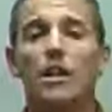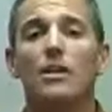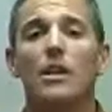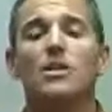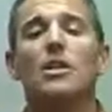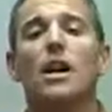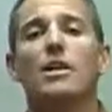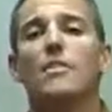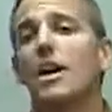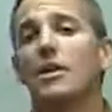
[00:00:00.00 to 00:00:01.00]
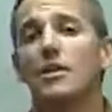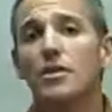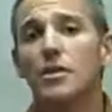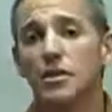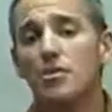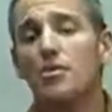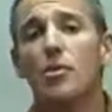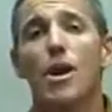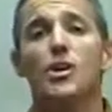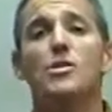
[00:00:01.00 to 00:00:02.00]
Let's talk about some of the
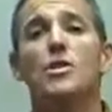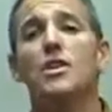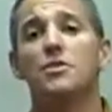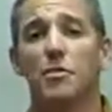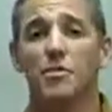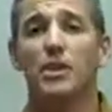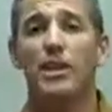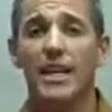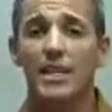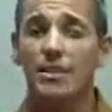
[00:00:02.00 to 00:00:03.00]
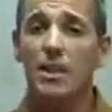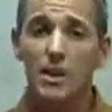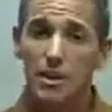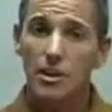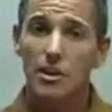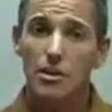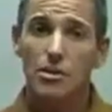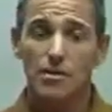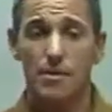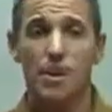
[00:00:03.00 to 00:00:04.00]
products you need to replace. The good
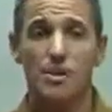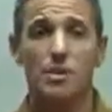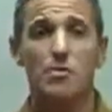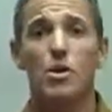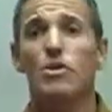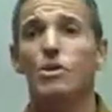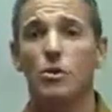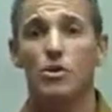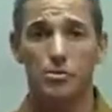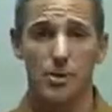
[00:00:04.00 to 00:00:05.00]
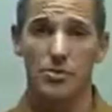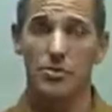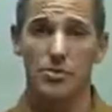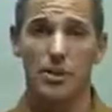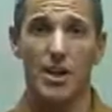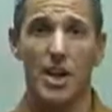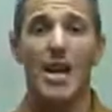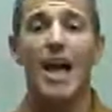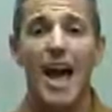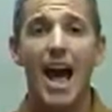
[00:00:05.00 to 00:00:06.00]
news for this is most grocery stores today
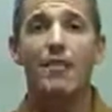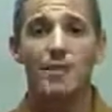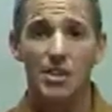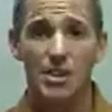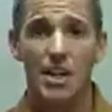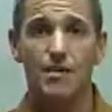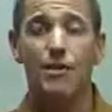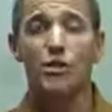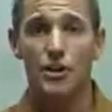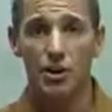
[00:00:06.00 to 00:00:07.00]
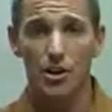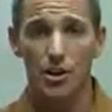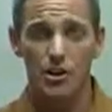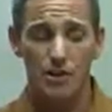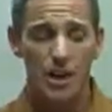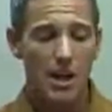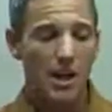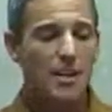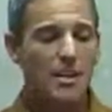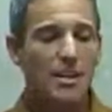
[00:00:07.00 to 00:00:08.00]
have these safe alternatives.
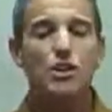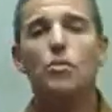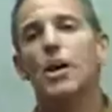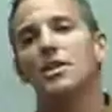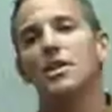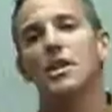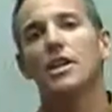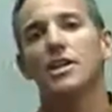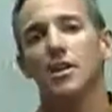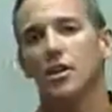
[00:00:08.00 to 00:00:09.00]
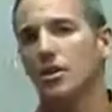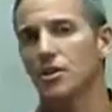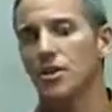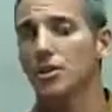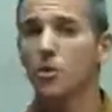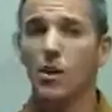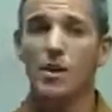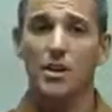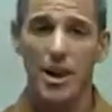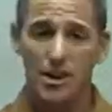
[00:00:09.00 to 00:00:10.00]
Dishwashing detergent, the one
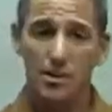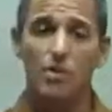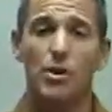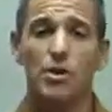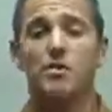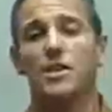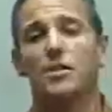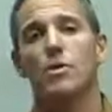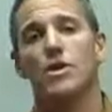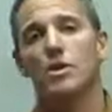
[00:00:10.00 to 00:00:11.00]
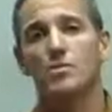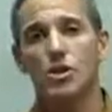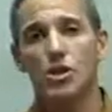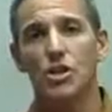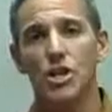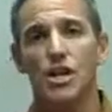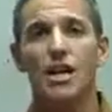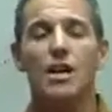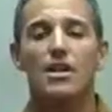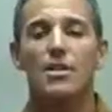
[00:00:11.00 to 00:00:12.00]
that you actually put in your dishwashing machine,
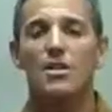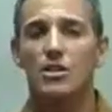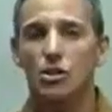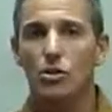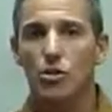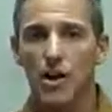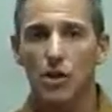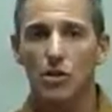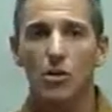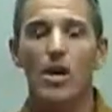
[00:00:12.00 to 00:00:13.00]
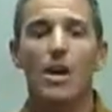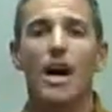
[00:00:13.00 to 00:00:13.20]
this is critical